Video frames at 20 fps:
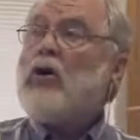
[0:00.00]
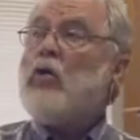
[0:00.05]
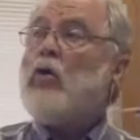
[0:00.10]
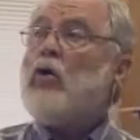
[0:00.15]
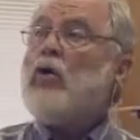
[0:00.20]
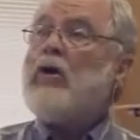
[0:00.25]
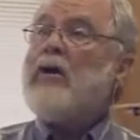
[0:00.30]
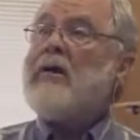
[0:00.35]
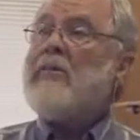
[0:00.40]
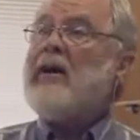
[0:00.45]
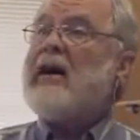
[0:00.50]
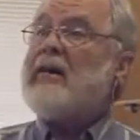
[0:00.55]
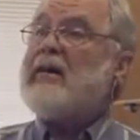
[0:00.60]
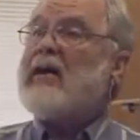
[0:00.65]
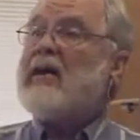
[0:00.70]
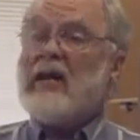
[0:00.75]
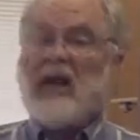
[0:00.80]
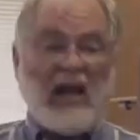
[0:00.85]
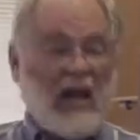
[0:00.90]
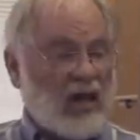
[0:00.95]
going to worry
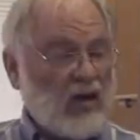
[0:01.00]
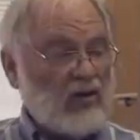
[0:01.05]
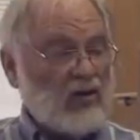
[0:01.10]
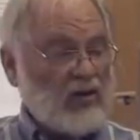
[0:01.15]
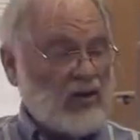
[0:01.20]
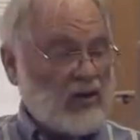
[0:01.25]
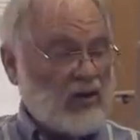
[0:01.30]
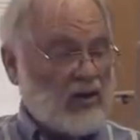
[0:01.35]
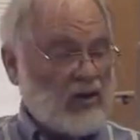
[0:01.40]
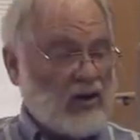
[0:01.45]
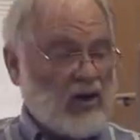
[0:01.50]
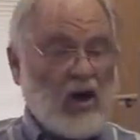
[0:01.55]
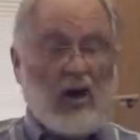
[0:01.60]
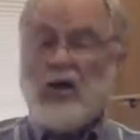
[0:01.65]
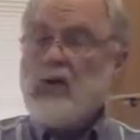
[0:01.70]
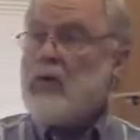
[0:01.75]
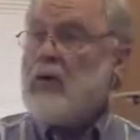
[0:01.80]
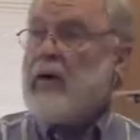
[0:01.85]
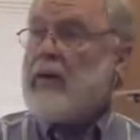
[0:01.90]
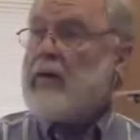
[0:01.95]
about the clouds to
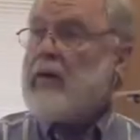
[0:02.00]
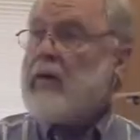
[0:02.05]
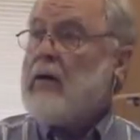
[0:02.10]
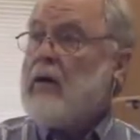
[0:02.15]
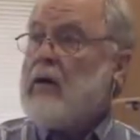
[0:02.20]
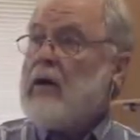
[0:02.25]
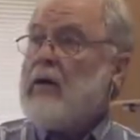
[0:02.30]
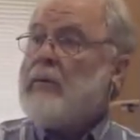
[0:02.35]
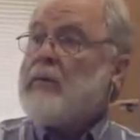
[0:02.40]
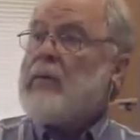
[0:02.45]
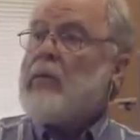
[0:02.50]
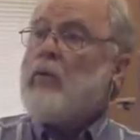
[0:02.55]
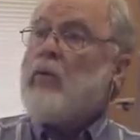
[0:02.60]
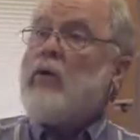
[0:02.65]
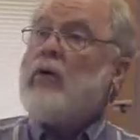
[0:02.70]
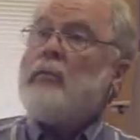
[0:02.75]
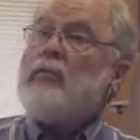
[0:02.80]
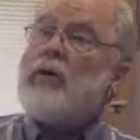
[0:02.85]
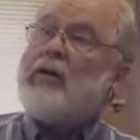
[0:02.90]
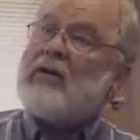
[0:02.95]
start with.
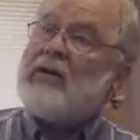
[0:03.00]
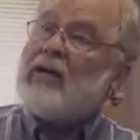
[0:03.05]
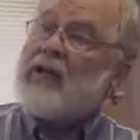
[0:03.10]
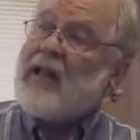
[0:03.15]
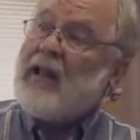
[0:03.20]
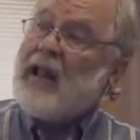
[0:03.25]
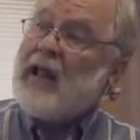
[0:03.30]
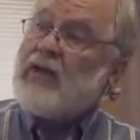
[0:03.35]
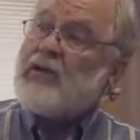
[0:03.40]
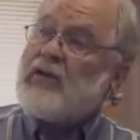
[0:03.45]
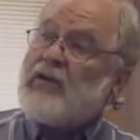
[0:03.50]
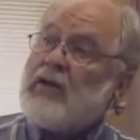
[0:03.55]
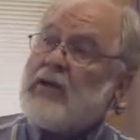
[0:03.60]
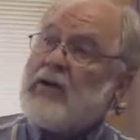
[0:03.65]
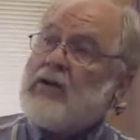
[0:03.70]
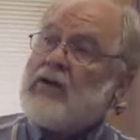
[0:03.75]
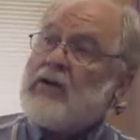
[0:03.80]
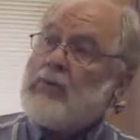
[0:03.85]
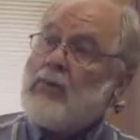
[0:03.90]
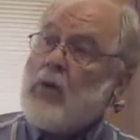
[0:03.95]
We'll put the clouds in